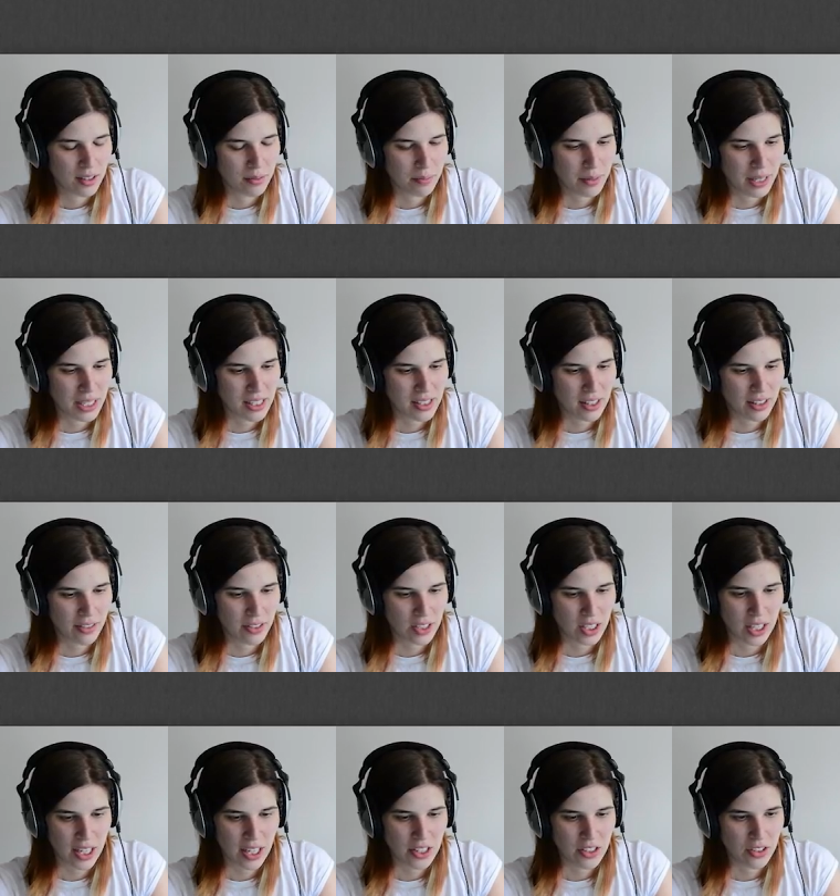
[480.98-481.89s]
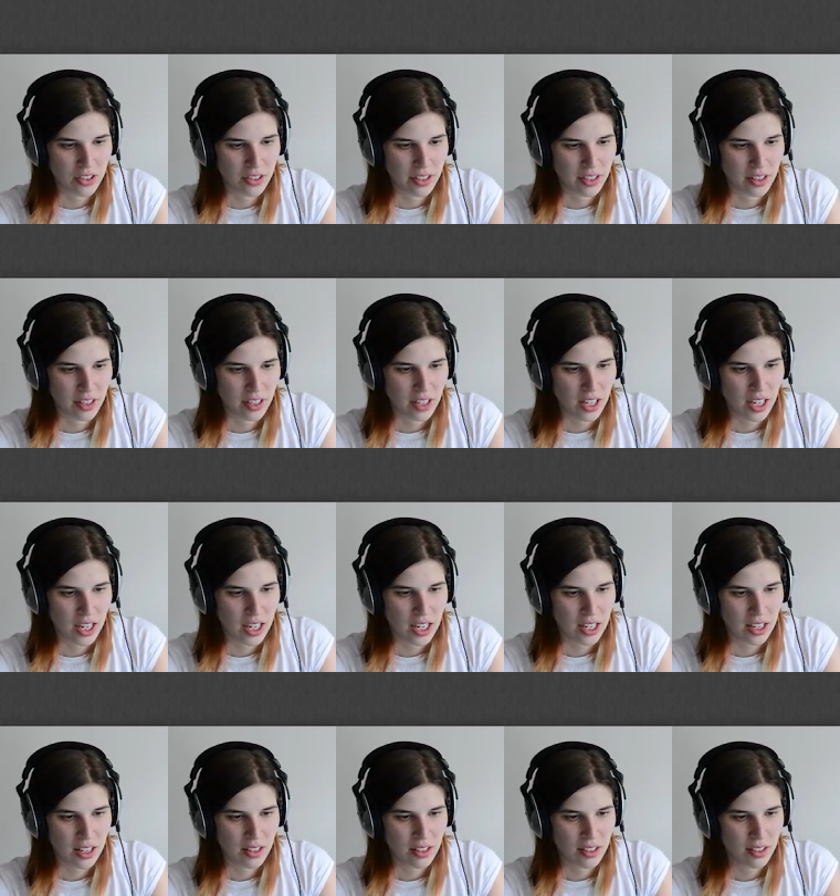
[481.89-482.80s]
Must have died during the
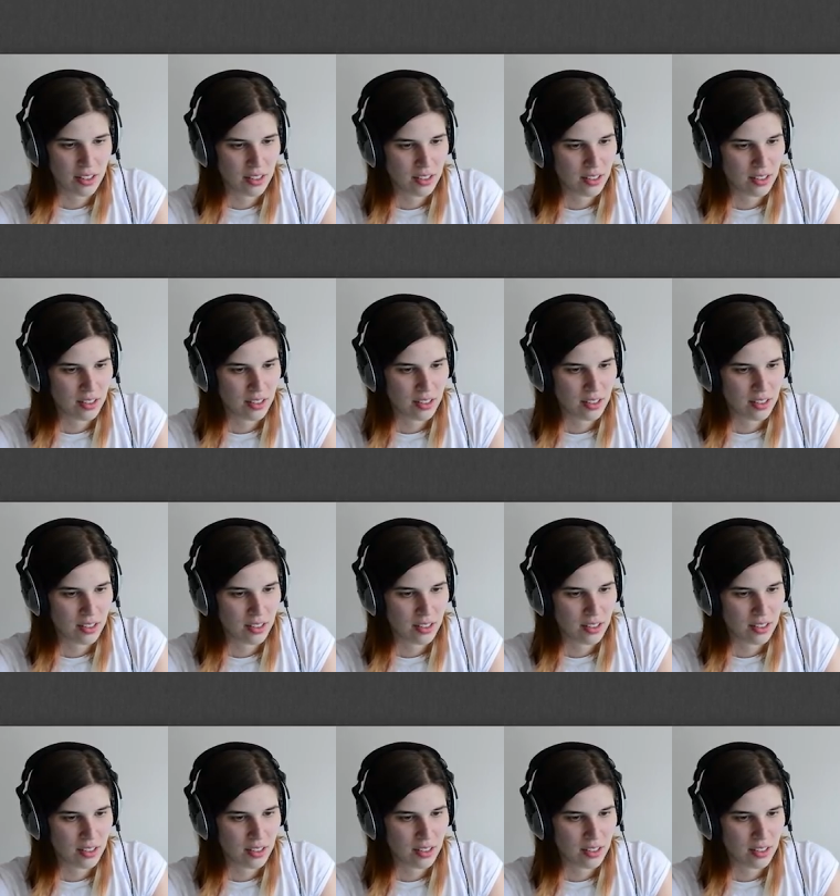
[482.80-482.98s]
night.